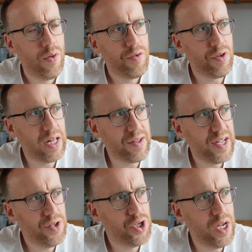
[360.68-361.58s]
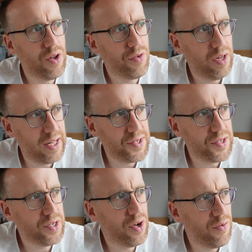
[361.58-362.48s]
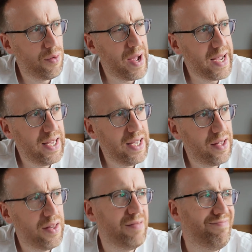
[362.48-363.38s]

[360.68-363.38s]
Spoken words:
So glass etching on glasses, I got it from IKEA.